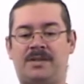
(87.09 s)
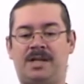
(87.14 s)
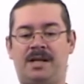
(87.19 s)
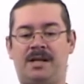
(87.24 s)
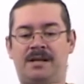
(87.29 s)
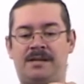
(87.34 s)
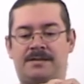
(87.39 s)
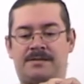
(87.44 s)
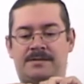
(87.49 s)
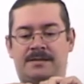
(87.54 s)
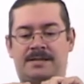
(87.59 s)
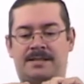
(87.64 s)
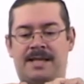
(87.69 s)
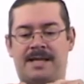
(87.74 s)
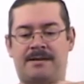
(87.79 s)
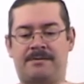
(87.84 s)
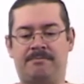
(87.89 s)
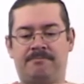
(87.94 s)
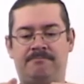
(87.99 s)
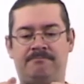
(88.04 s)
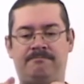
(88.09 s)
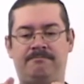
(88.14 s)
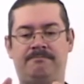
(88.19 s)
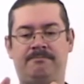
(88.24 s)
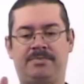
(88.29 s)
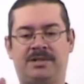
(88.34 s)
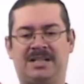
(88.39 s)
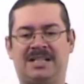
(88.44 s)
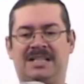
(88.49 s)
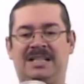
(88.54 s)
And it's, it's like
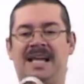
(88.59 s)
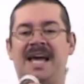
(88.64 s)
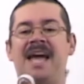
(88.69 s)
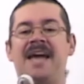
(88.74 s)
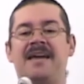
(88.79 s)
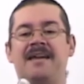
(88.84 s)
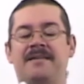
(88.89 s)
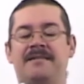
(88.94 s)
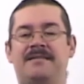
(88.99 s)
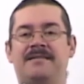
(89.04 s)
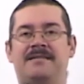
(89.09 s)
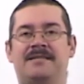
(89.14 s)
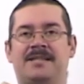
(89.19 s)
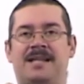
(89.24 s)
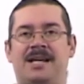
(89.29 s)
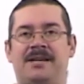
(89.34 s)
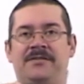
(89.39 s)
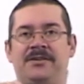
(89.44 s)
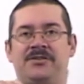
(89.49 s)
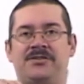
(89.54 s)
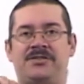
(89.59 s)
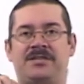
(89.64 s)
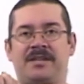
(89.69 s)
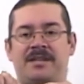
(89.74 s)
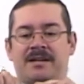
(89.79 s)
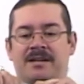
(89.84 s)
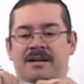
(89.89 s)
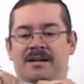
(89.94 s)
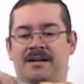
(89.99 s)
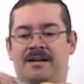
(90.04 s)
clay. It's kind of
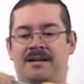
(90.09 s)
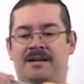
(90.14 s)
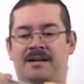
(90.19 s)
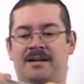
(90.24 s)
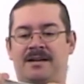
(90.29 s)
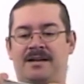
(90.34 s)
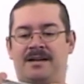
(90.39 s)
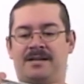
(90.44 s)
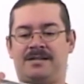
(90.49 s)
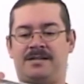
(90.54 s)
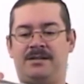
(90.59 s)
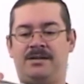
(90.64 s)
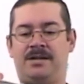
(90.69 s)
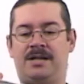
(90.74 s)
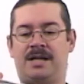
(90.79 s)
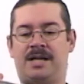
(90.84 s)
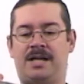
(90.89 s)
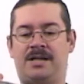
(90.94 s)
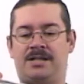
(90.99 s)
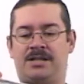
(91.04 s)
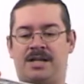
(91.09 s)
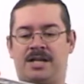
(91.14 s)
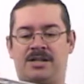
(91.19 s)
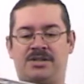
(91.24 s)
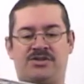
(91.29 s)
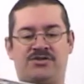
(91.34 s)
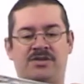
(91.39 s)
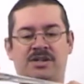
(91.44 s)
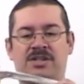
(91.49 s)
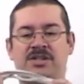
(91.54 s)
interesting. And so you can kind of, kind
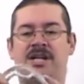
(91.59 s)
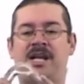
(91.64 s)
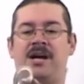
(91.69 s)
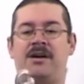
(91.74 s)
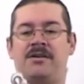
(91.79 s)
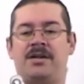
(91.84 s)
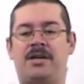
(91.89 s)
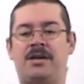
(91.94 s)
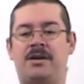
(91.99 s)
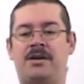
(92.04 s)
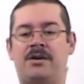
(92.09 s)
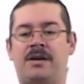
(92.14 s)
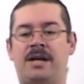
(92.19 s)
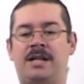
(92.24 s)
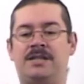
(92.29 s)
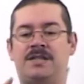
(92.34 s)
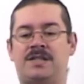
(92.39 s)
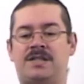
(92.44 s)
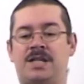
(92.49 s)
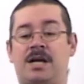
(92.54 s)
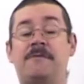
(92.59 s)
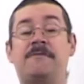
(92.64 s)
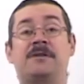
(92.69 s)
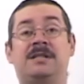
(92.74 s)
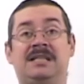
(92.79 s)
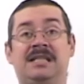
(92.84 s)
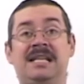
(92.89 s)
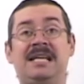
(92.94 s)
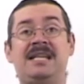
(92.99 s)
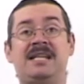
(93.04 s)
of stretch it out here, and it's
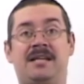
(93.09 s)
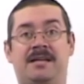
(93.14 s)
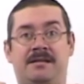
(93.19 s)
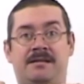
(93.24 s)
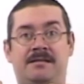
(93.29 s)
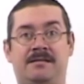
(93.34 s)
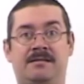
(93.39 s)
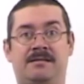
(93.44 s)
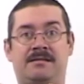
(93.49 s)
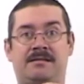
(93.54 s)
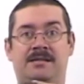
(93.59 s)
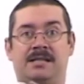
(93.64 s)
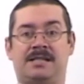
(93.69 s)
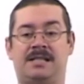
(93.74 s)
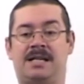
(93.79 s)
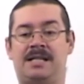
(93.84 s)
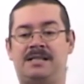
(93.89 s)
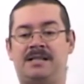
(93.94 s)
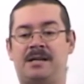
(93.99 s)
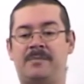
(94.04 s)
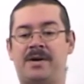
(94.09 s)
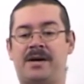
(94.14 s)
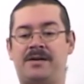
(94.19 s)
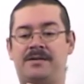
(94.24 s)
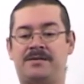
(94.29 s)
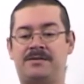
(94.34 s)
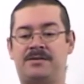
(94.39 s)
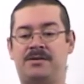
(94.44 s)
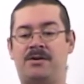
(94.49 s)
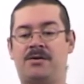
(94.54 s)
self-cleaning. That's the nice thing about
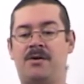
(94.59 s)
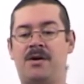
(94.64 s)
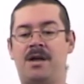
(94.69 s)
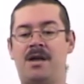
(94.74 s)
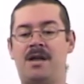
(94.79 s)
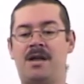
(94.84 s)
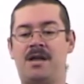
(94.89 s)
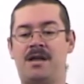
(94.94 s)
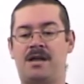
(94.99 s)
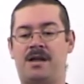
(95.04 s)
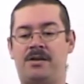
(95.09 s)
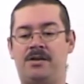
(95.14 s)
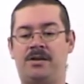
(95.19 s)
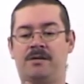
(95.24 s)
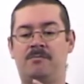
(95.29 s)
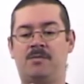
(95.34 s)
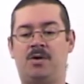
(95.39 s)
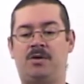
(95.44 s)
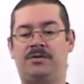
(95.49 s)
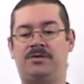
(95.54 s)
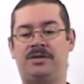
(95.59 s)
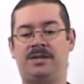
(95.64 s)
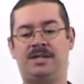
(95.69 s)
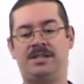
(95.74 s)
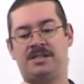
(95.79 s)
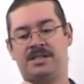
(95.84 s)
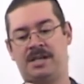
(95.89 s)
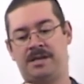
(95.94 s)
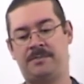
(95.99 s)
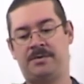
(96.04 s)
it. So, and you can mold it to any
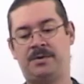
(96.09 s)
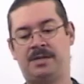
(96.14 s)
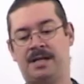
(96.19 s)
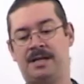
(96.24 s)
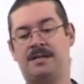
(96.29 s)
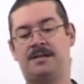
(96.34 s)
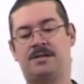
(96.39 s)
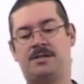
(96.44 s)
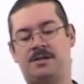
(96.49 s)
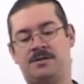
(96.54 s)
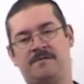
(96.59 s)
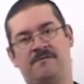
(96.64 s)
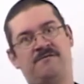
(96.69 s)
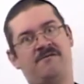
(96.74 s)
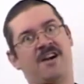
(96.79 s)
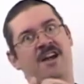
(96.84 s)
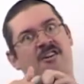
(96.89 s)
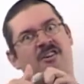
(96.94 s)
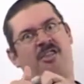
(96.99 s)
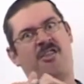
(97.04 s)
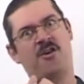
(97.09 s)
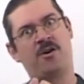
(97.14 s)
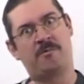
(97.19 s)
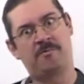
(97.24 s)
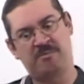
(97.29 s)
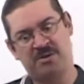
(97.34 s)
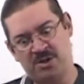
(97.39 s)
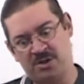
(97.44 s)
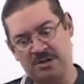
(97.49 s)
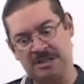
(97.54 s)
shape you like. It's also rather
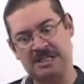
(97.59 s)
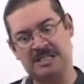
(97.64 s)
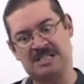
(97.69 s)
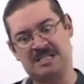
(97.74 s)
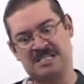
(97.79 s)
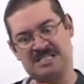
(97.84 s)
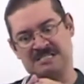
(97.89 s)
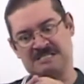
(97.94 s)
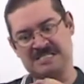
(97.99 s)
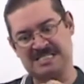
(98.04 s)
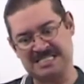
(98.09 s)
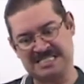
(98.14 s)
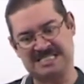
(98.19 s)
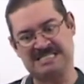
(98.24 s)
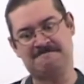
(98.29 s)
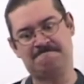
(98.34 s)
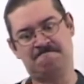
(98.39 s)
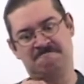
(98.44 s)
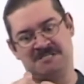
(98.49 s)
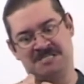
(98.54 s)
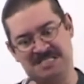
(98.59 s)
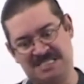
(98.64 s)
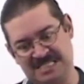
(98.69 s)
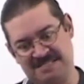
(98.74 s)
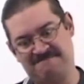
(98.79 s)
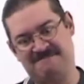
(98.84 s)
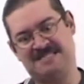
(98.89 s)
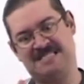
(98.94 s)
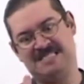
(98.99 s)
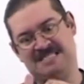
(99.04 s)
therapeutic. Like, oh, I can't
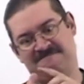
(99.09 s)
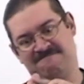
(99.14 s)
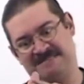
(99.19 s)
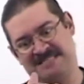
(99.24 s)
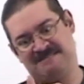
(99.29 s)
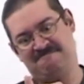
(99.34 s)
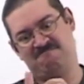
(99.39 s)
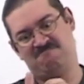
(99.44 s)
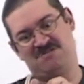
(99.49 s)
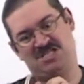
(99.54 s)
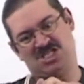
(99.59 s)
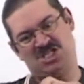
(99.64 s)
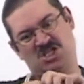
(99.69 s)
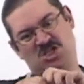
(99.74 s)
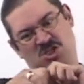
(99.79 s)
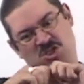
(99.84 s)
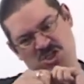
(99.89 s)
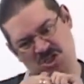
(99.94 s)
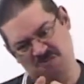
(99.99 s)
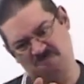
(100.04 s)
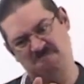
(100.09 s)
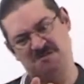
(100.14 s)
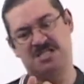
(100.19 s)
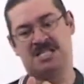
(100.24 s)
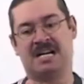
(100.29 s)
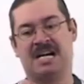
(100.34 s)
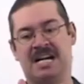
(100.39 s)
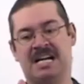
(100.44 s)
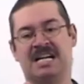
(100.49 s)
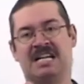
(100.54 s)
believe I have that much
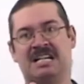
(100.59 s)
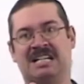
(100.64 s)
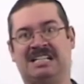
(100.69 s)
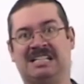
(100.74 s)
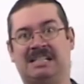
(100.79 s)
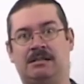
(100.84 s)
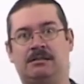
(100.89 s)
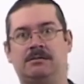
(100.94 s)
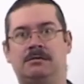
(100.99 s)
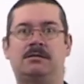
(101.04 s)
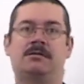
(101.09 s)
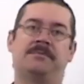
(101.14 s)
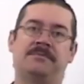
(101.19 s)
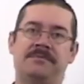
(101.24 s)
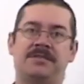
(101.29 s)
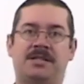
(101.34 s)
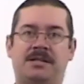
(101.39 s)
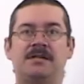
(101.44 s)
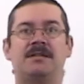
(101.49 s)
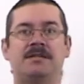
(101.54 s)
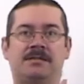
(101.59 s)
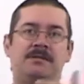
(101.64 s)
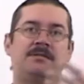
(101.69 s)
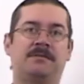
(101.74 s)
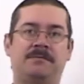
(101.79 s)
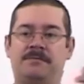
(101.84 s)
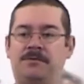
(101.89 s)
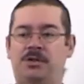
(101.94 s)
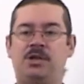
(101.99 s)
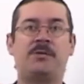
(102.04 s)
homework. Oh, oh, I'm sorry. You
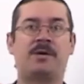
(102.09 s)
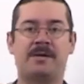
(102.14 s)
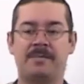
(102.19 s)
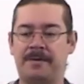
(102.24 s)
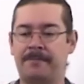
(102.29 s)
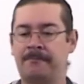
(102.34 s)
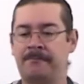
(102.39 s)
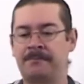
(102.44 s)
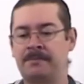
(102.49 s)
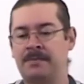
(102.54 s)
know, you know what I mean.